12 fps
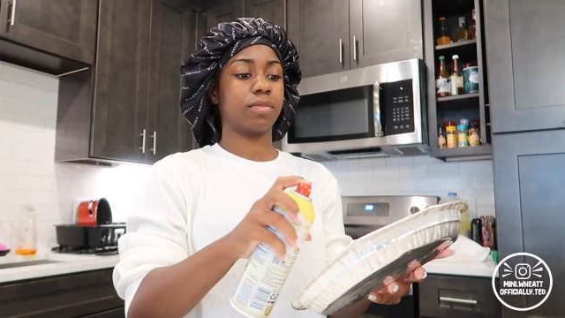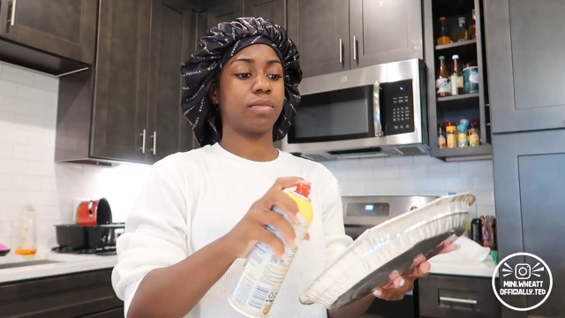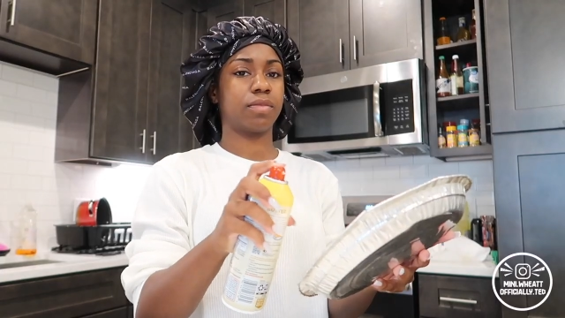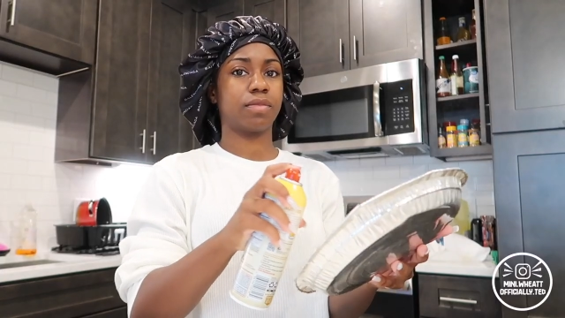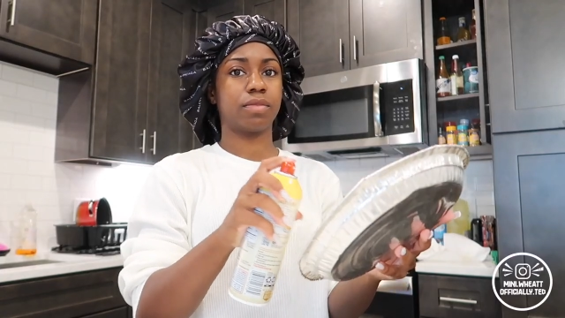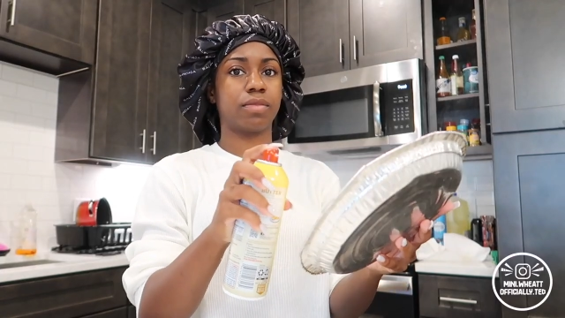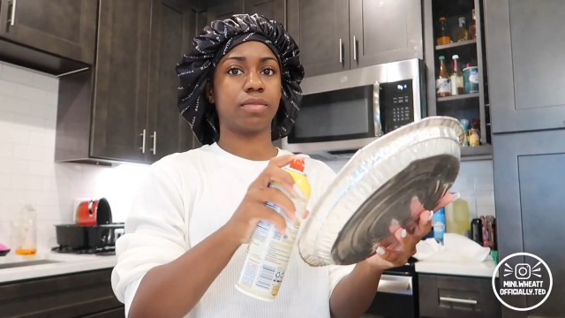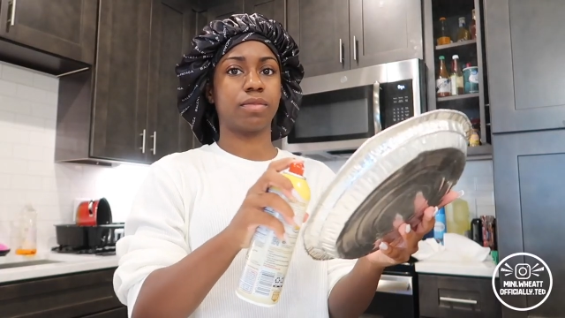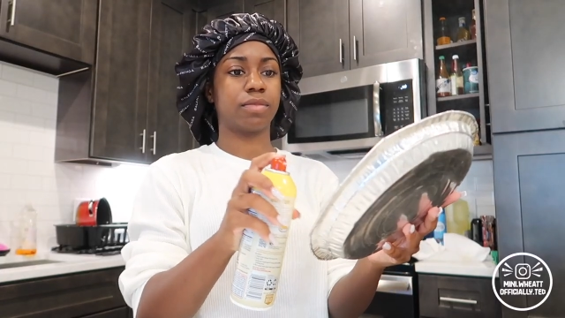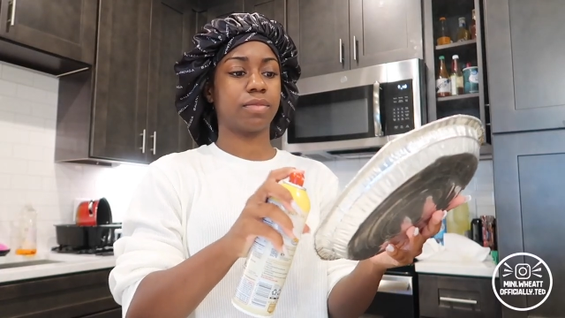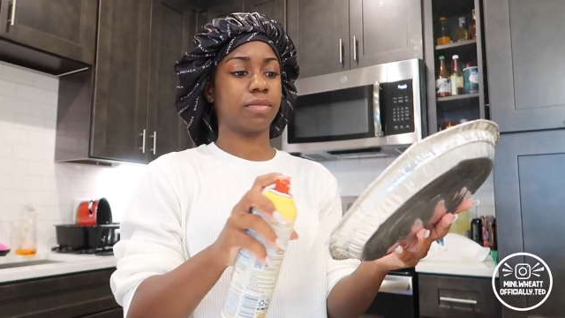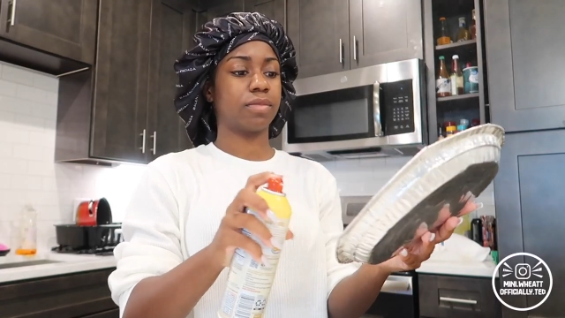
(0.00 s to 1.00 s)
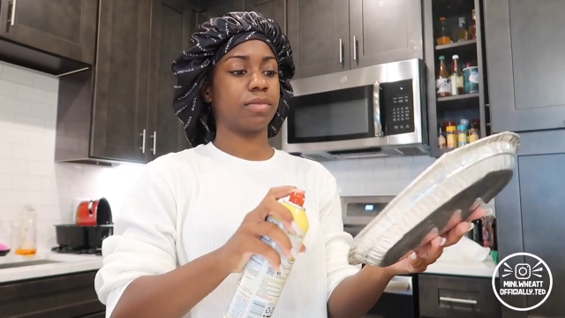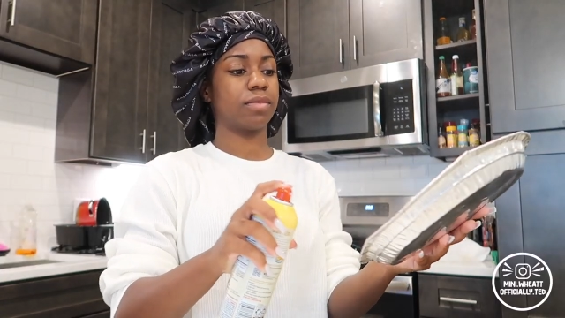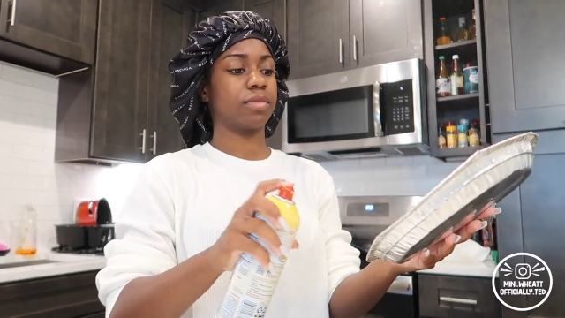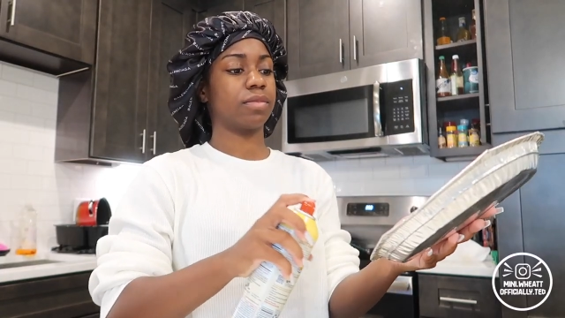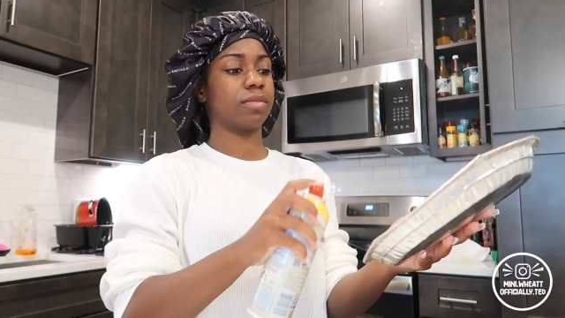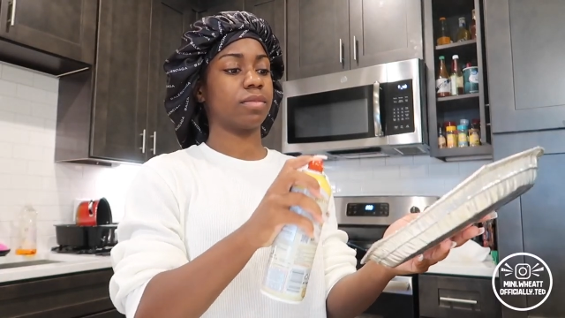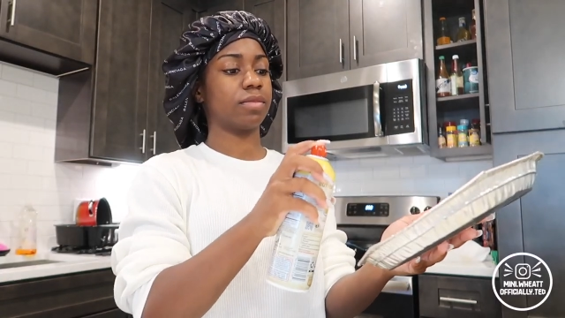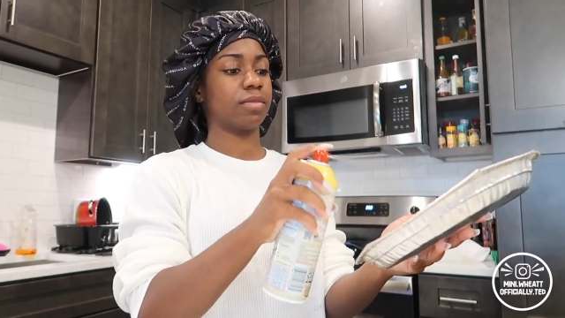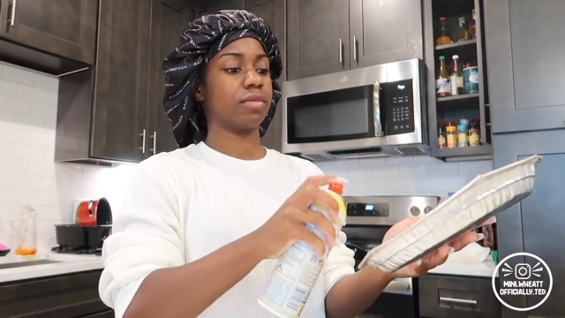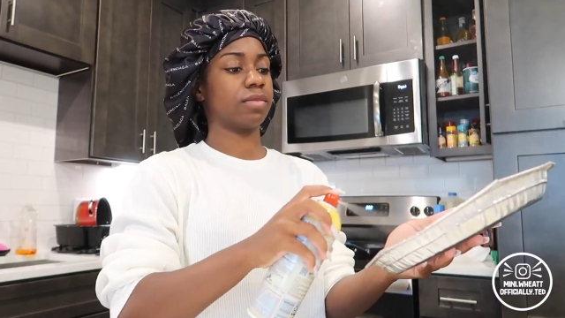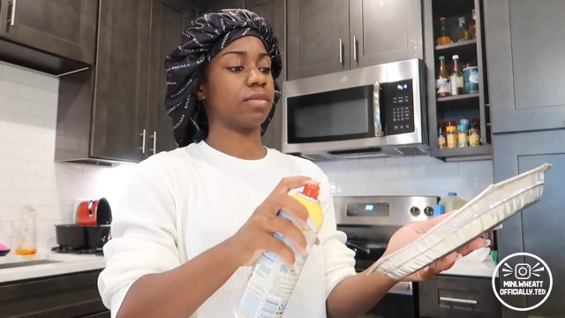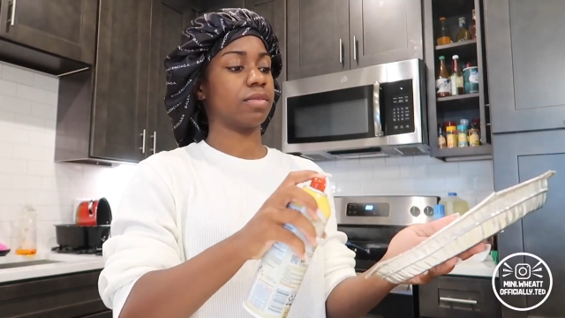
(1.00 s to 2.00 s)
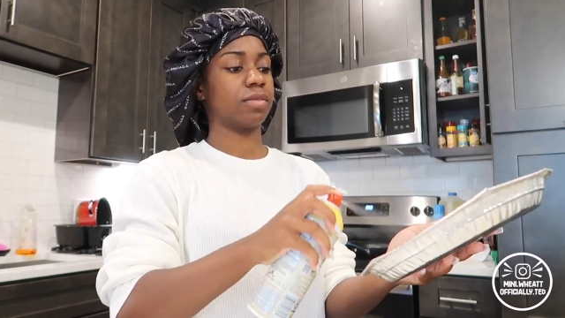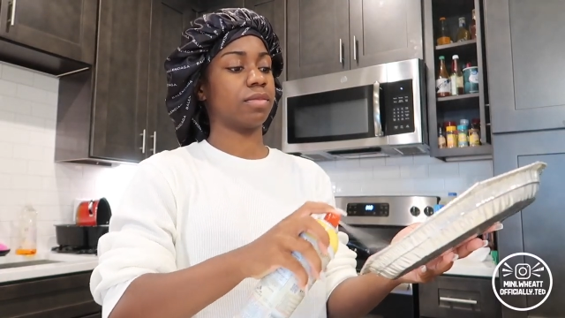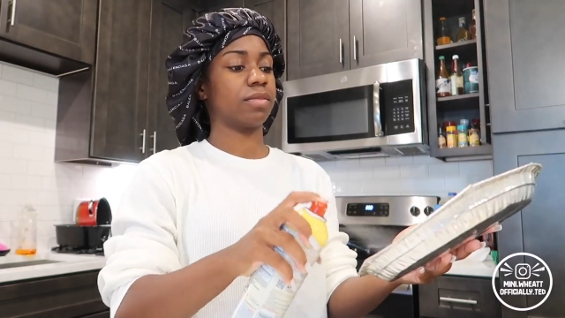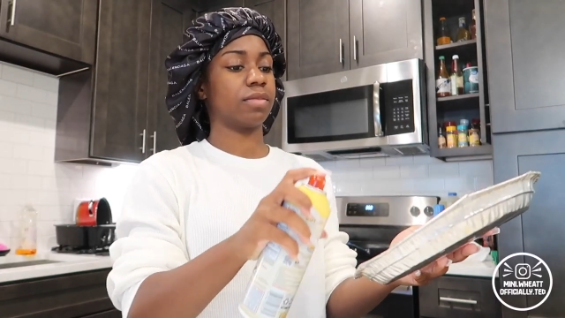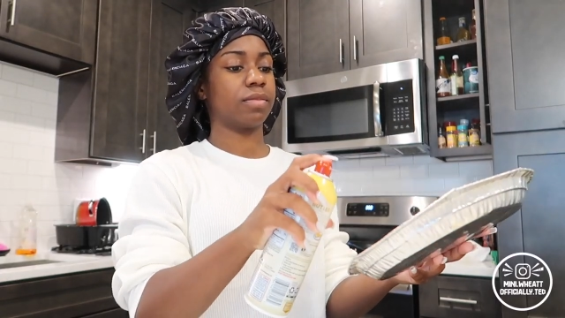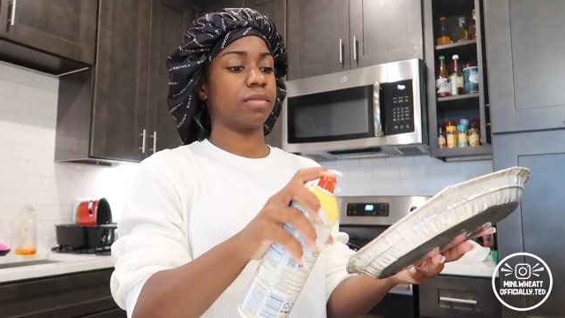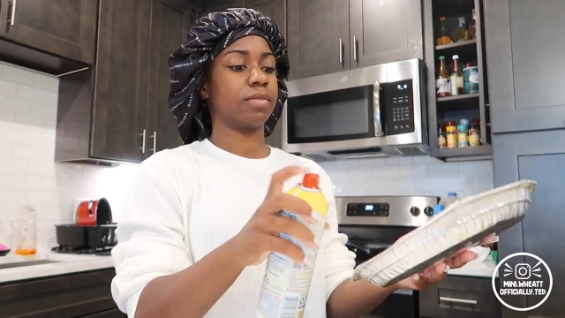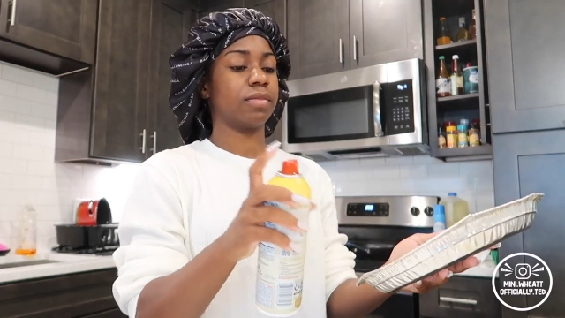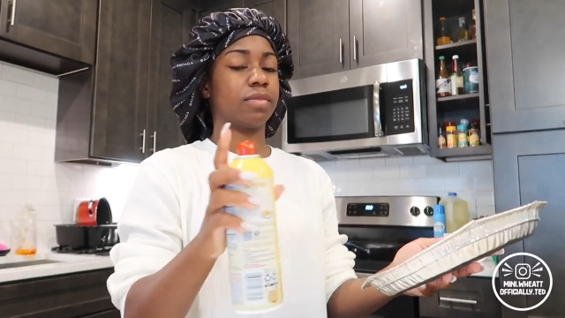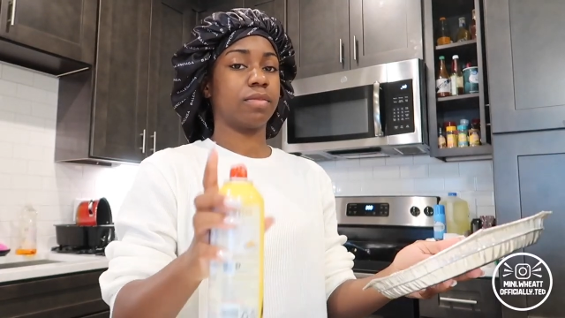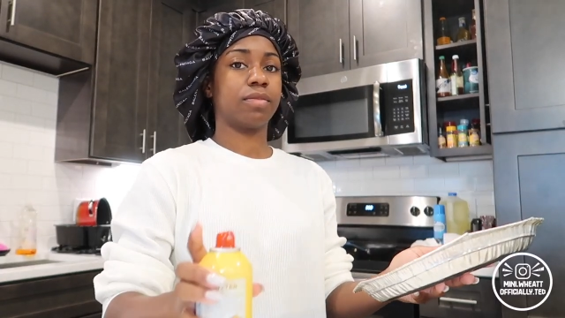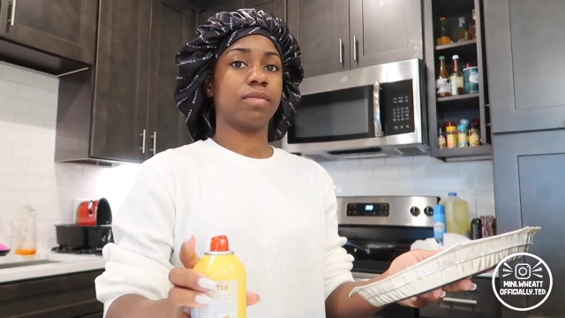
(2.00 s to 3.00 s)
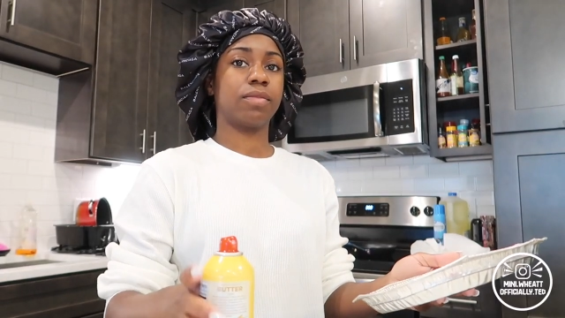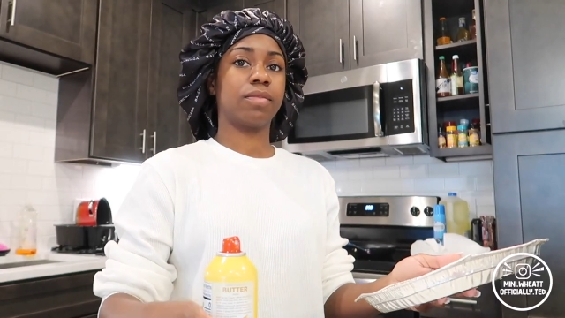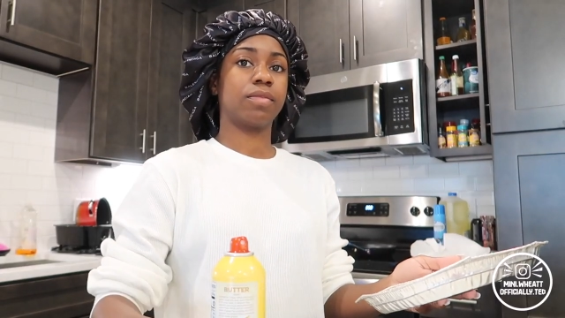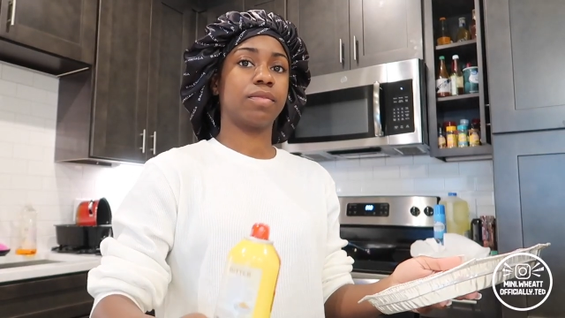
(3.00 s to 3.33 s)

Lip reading: Nobody speaks.